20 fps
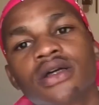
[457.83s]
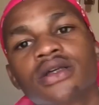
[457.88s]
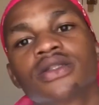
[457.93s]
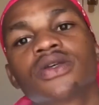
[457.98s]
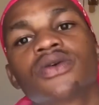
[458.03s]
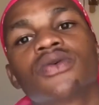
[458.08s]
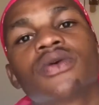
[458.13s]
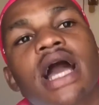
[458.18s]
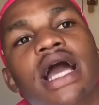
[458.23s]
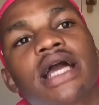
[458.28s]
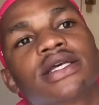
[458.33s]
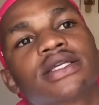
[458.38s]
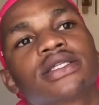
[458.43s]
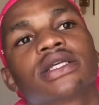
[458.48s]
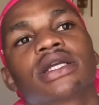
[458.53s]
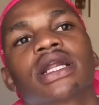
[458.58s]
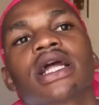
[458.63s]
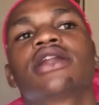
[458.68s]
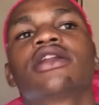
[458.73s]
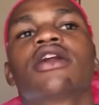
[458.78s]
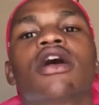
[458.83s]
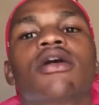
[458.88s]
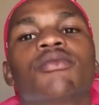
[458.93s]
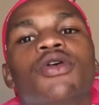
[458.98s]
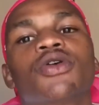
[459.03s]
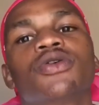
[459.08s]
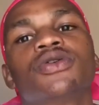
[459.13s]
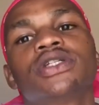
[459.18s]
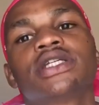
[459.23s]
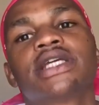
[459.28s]
So guys, right now I'm
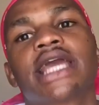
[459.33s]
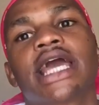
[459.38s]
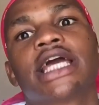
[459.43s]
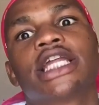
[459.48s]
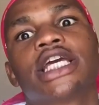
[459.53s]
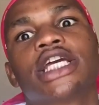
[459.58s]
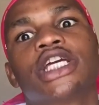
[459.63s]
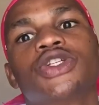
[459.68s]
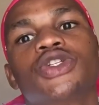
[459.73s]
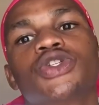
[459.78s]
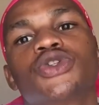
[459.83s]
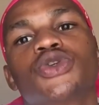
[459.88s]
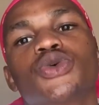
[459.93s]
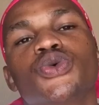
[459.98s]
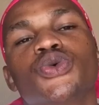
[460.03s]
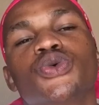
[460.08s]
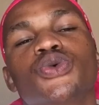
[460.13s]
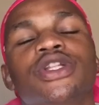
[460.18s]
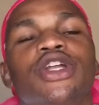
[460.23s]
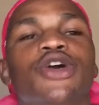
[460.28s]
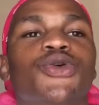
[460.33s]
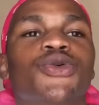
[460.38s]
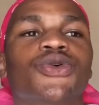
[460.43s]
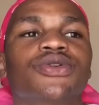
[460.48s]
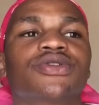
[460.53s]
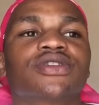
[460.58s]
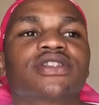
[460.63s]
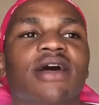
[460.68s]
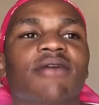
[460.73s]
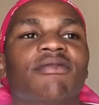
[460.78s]
going to get into the
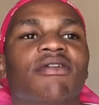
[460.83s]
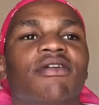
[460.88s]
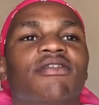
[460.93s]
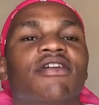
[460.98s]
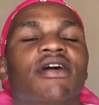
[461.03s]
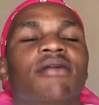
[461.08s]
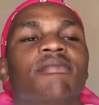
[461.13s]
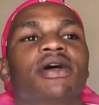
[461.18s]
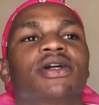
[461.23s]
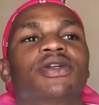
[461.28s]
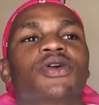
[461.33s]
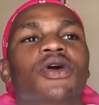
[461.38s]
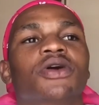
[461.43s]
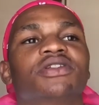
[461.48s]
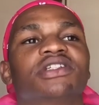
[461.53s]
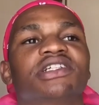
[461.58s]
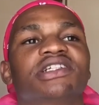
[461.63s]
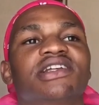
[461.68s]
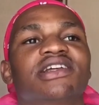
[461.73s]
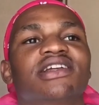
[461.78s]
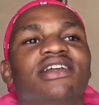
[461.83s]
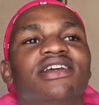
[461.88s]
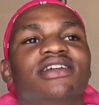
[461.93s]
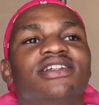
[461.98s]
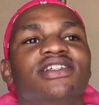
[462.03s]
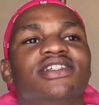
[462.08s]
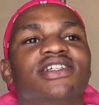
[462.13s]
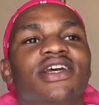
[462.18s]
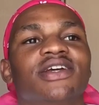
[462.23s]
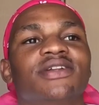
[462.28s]
good stuff about content
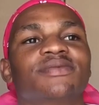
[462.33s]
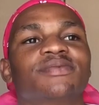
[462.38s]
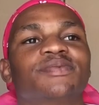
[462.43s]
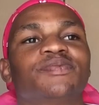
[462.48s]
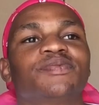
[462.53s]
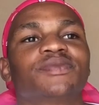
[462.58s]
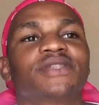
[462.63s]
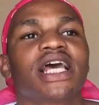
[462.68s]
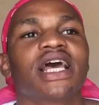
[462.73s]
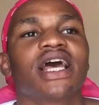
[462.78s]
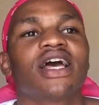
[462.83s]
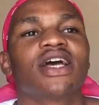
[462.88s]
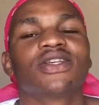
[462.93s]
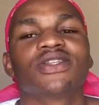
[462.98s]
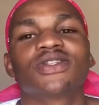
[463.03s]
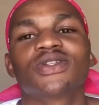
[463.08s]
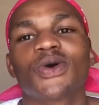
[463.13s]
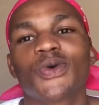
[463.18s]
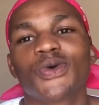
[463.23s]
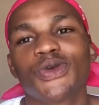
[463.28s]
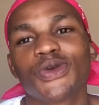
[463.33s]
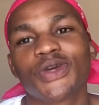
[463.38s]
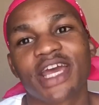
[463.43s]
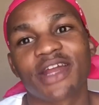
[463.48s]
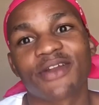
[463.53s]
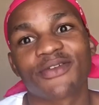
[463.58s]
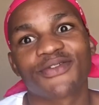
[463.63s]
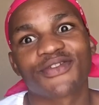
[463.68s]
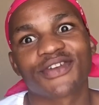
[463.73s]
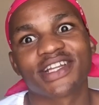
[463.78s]
creation. So you
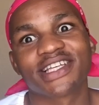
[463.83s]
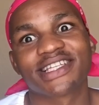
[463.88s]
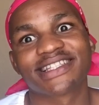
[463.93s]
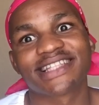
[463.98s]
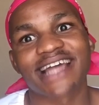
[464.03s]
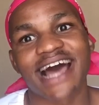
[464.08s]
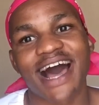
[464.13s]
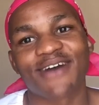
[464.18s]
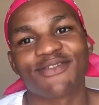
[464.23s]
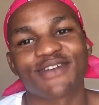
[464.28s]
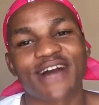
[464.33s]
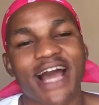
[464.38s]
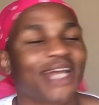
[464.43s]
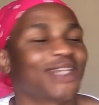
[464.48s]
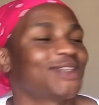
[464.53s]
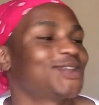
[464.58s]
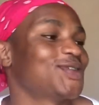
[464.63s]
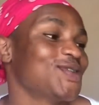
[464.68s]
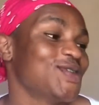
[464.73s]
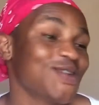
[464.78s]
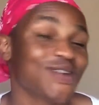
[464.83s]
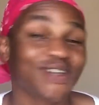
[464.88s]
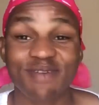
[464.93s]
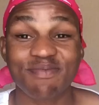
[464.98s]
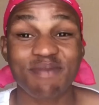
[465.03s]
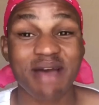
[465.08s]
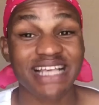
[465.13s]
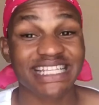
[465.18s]
get free stuff, guys. Yo,